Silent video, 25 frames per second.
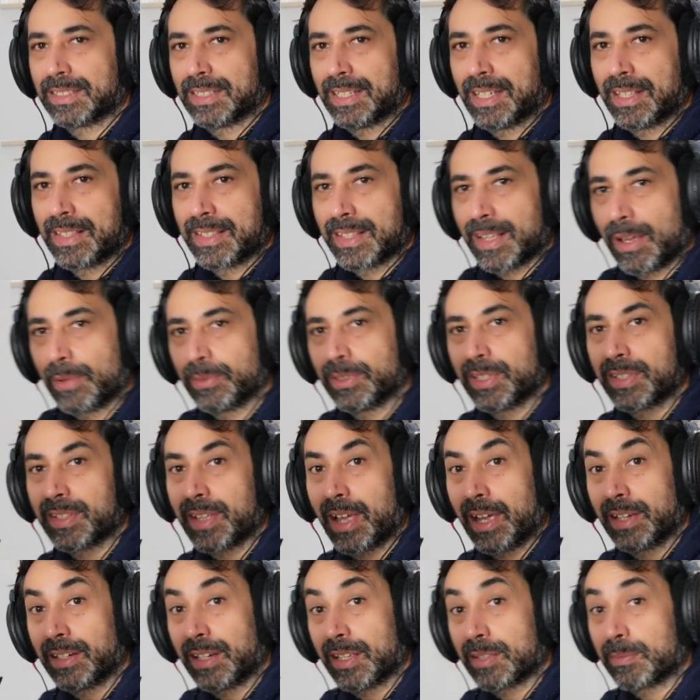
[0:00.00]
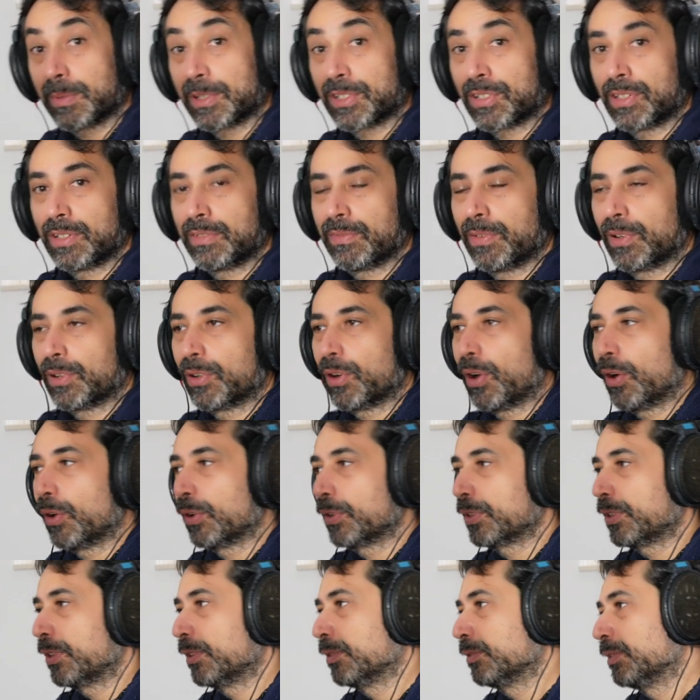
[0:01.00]
in sound design, especially for
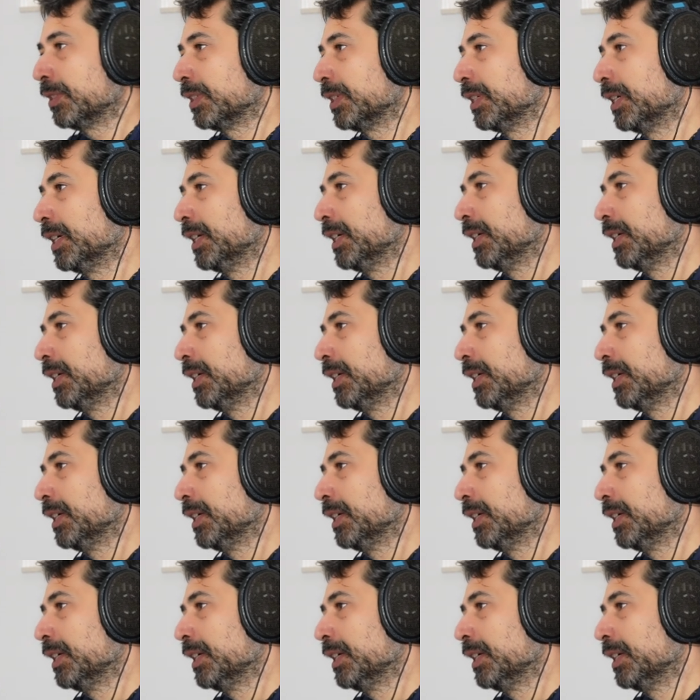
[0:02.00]
horror,